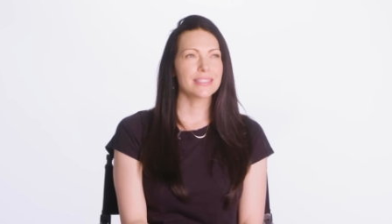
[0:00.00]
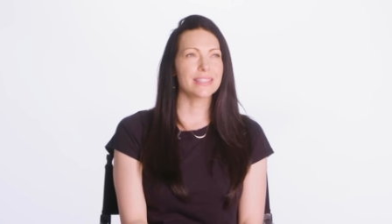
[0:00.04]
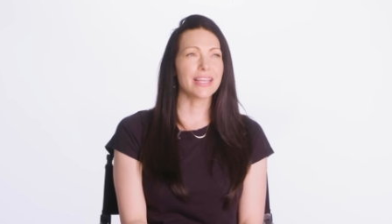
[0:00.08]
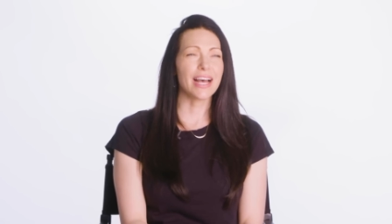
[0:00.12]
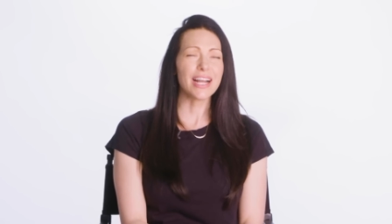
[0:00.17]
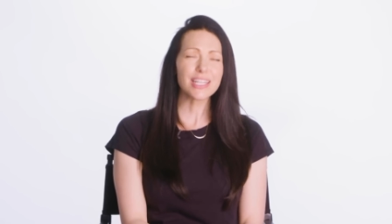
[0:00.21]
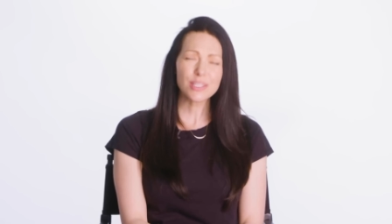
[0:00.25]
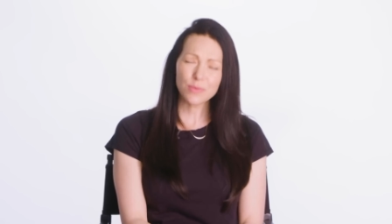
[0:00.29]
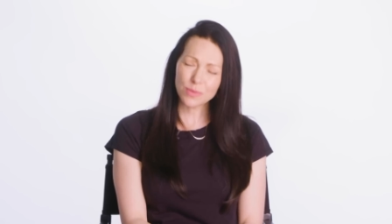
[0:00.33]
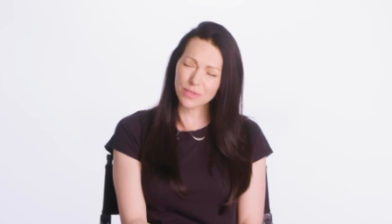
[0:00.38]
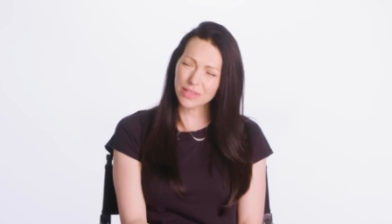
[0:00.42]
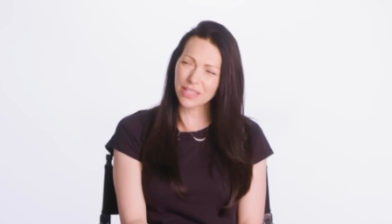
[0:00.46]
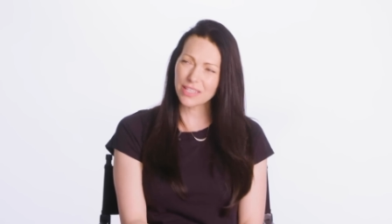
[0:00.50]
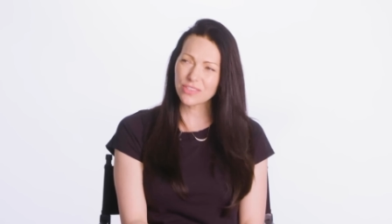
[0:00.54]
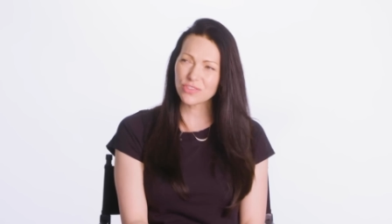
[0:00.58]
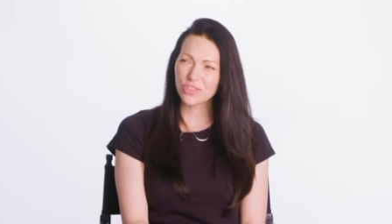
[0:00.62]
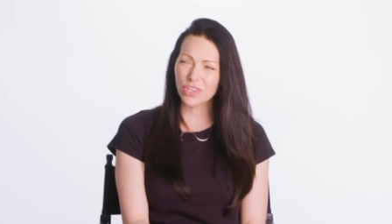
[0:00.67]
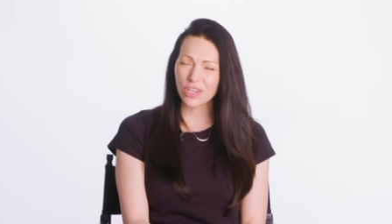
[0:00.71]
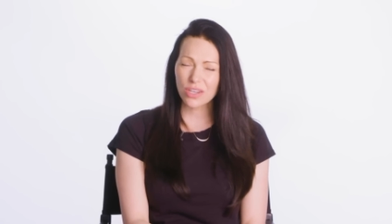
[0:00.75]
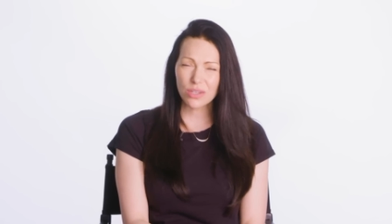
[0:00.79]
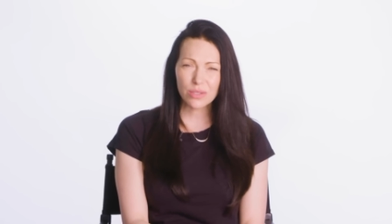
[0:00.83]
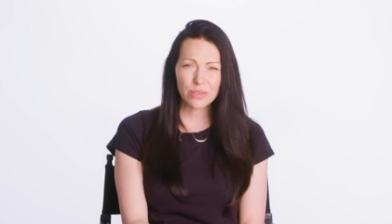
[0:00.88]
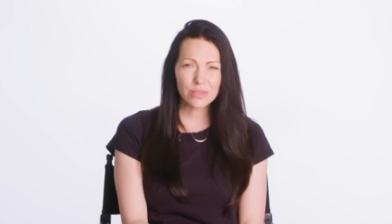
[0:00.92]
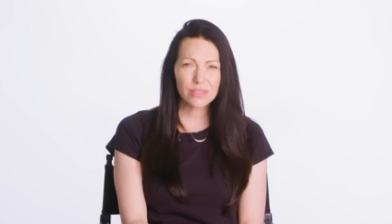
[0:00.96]
that's what they
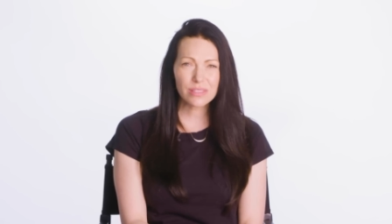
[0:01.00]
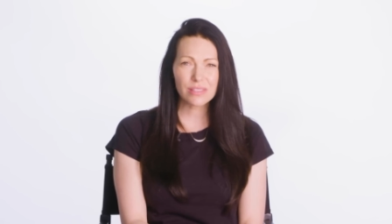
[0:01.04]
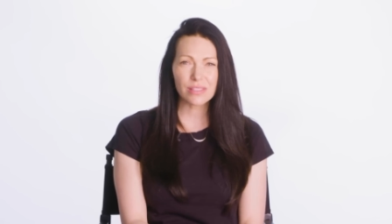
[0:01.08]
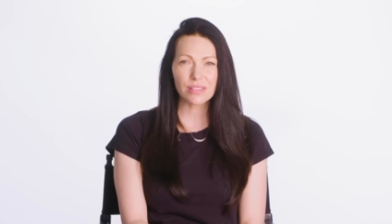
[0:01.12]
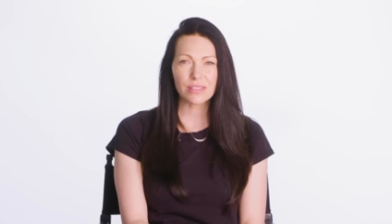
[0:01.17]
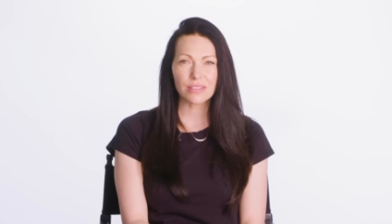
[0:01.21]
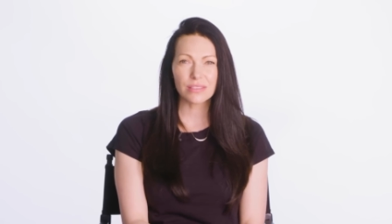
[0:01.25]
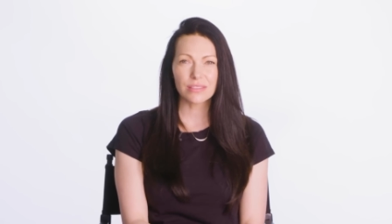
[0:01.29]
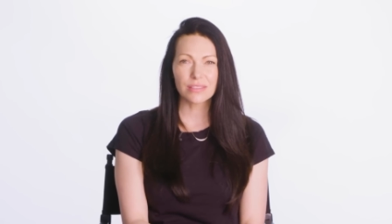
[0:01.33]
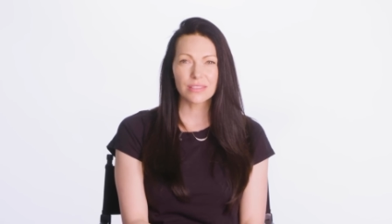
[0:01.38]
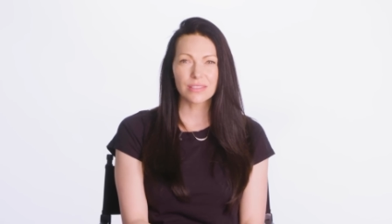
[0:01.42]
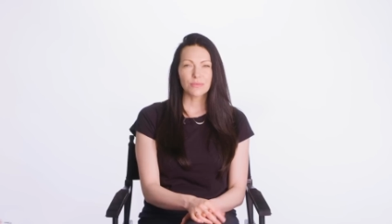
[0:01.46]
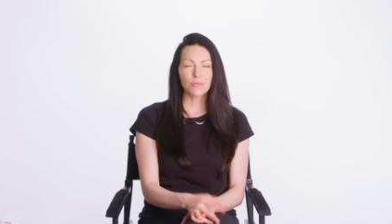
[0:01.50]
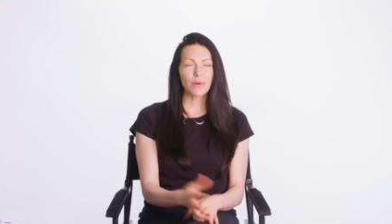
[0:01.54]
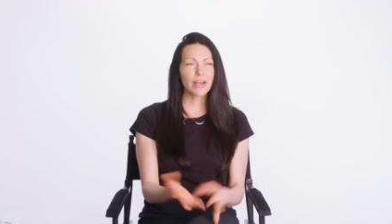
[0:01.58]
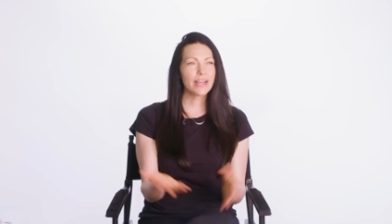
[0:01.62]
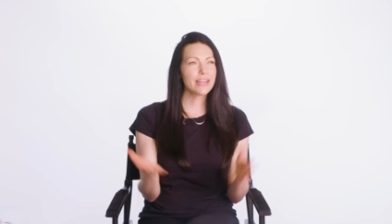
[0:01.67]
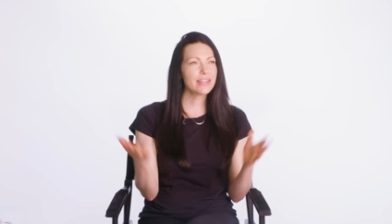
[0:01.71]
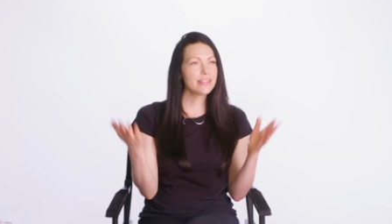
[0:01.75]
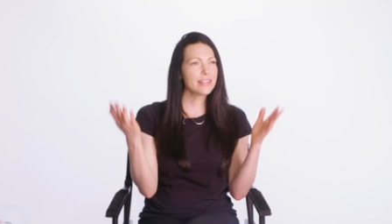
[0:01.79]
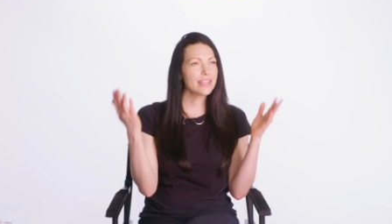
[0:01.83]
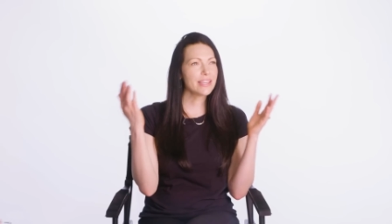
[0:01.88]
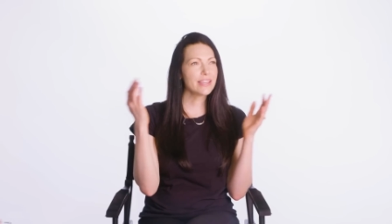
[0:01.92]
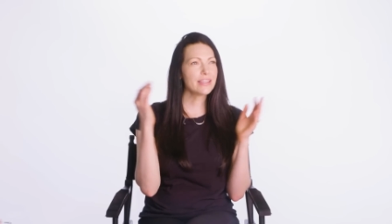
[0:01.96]
chose?
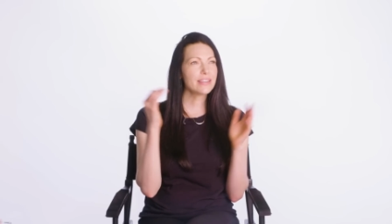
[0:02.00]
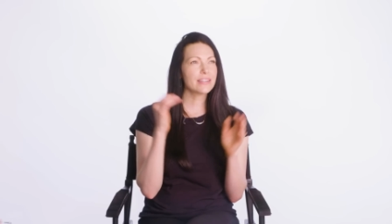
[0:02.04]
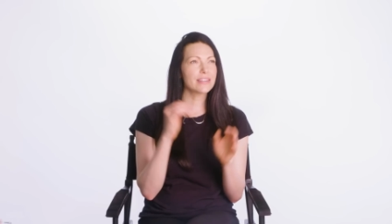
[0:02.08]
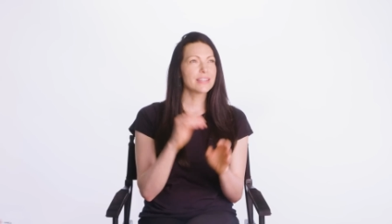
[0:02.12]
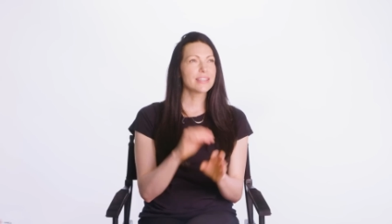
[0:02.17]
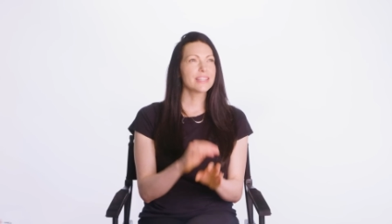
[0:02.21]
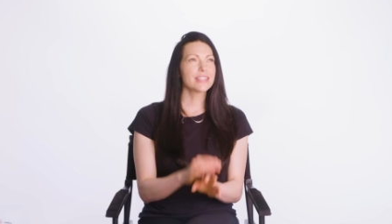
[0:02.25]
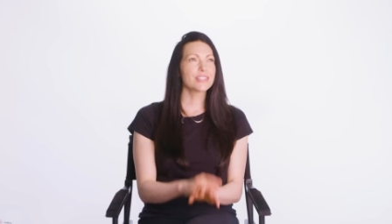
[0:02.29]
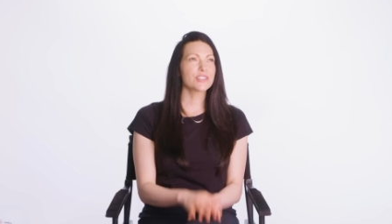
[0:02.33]
Why did they?